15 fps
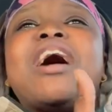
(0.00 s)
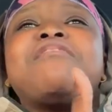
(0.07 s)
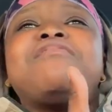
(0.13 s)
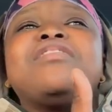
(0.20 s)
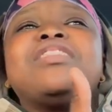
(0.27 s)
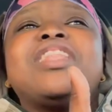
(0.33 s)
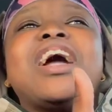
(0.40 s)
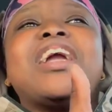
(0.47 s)
I
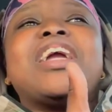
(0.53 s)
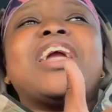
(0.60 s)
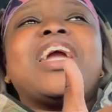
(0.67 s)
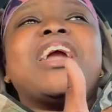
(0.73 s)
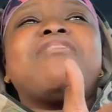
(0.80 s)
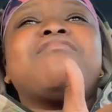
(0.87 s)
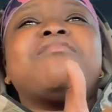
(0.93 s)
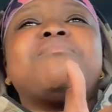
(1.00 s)
feel like
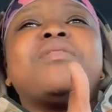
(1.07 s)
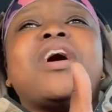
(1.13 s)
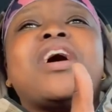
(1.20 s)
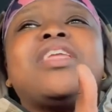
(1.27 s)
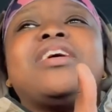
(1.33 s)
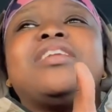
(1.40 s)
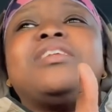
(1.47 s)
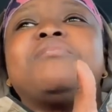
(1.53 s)

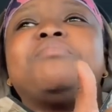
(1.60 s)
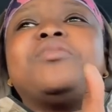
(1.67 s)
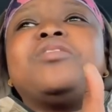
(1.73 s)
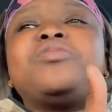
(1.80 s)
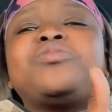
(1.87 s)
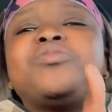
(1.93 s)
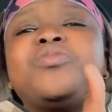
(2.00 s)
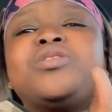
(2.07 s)
everybody then
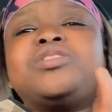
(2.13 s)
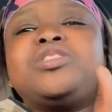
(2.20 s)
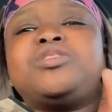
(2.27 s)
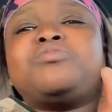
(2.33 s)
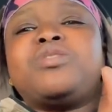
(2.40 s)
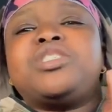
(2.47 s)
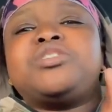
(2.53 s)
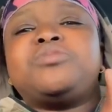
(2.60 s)
been through a
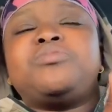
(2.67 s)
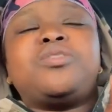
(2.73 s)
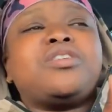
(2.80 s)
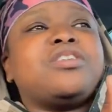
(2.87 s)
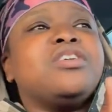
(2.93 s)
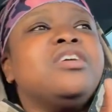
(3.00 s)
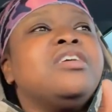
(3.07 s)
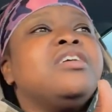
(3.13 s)
situation
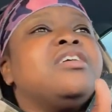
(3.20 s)
where